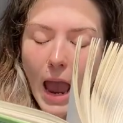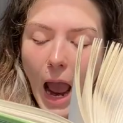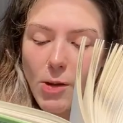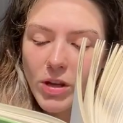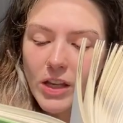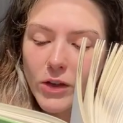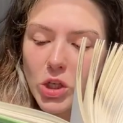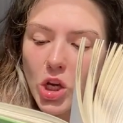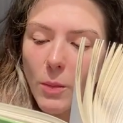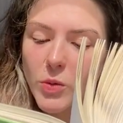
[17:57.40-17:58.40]
Emma even
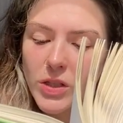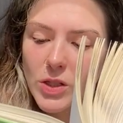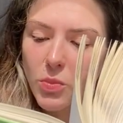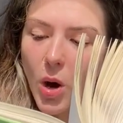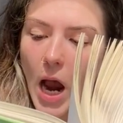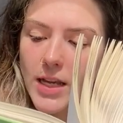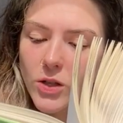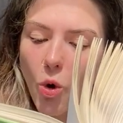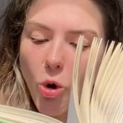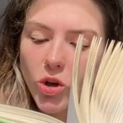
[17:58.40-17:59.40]
jumped with surprise,
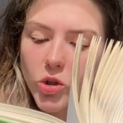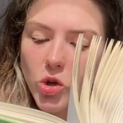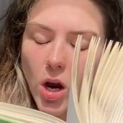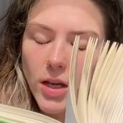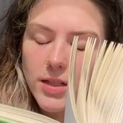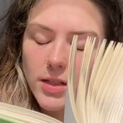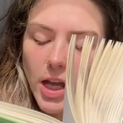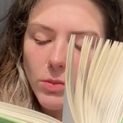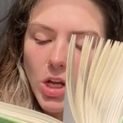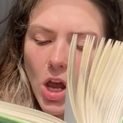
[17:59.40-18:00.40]
and horror-struck
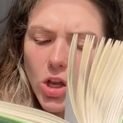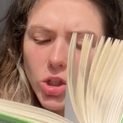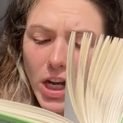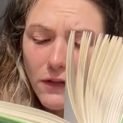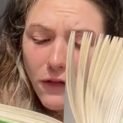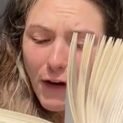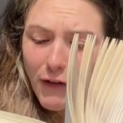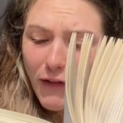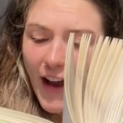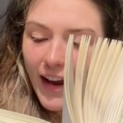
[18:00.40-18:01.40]
exclaimed, Jane
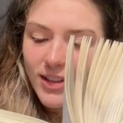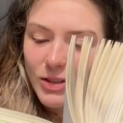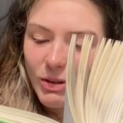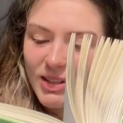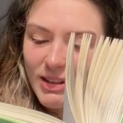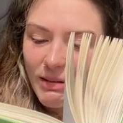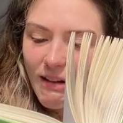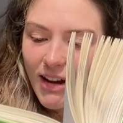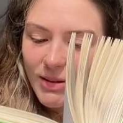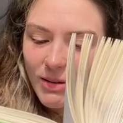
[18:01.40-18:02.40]
Fairfax! Good God!